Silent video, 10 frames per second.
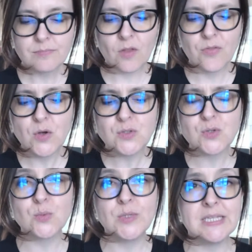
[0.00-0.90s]
Those are
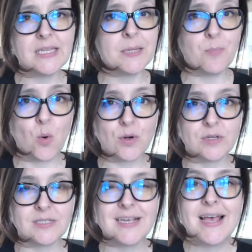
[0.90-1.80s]
really
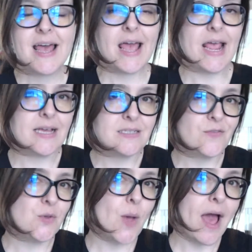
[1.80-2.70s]
important. And
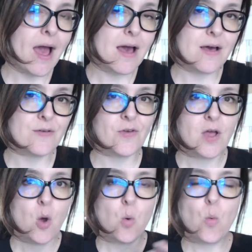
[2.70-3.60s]
if you have
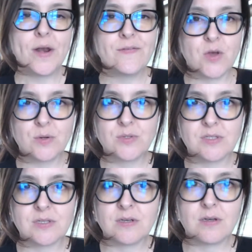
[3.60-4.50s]
one of
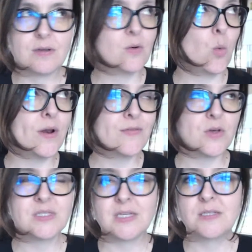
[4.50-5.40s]
those
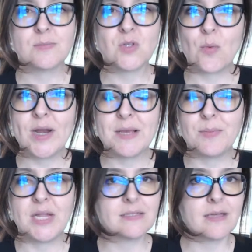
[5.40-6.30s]
systems already in
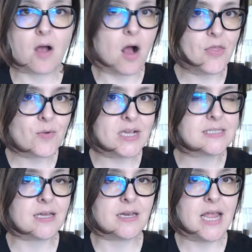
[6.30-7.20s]
place, like
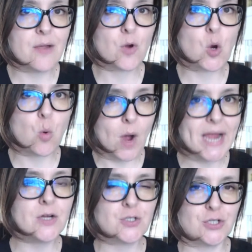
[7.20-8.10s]
Authorize.net
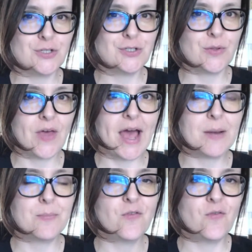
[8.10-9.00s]
requires you to do
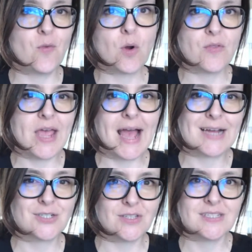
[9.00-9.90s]
that before they
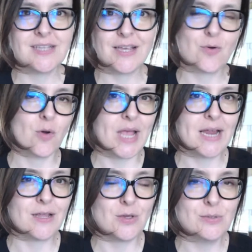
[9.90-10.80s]
actually say you're okay
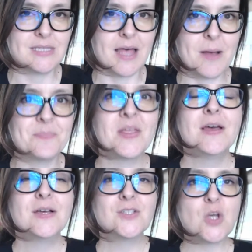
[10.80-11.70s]
to use them.
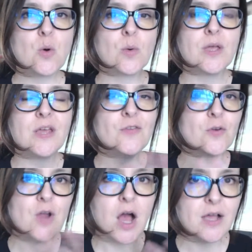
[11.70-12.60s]
So if you're
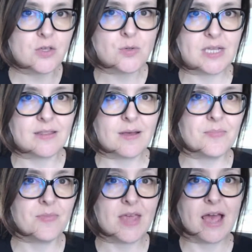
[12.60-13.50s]
not using
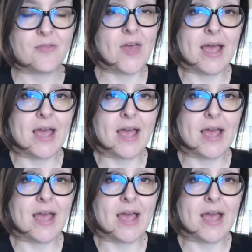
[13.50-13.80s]
them yet